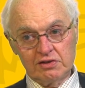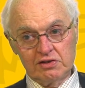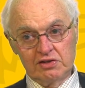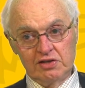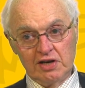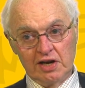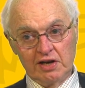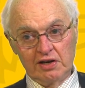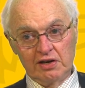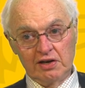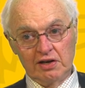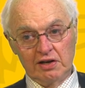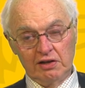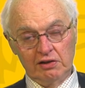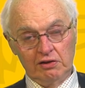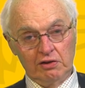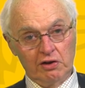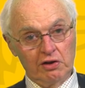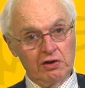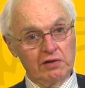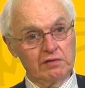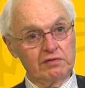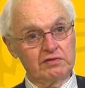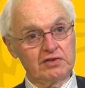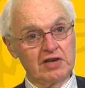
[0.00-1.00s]
done a
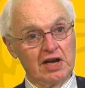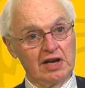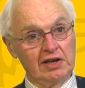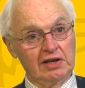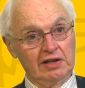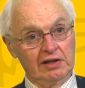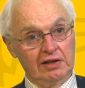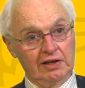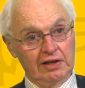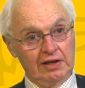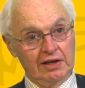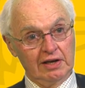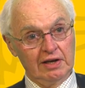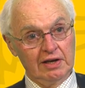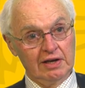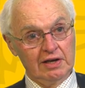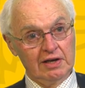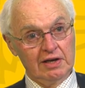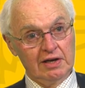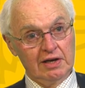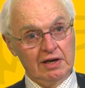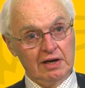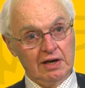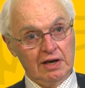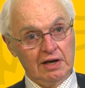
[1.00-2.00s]
lot of tunnelling
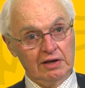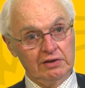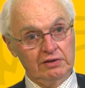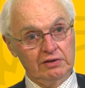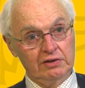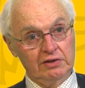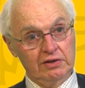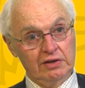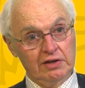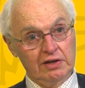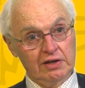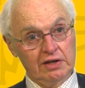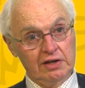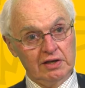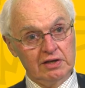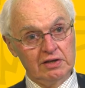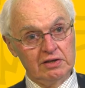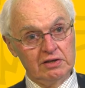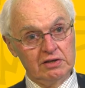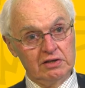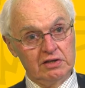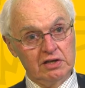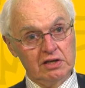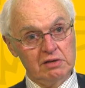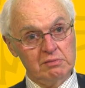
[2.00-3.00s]
under the
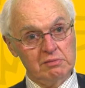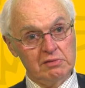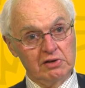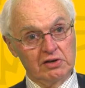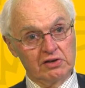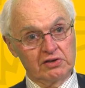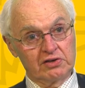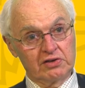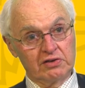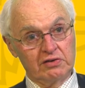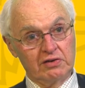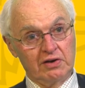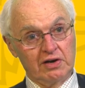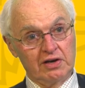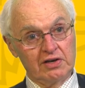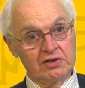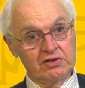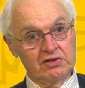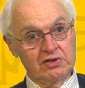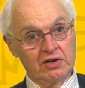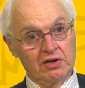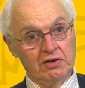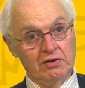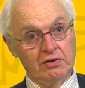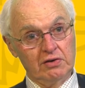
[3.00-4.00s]
demilitarized
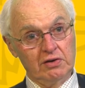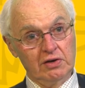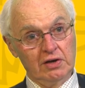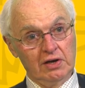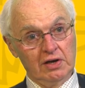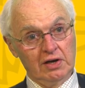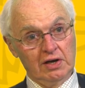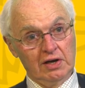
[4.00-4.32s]
zone.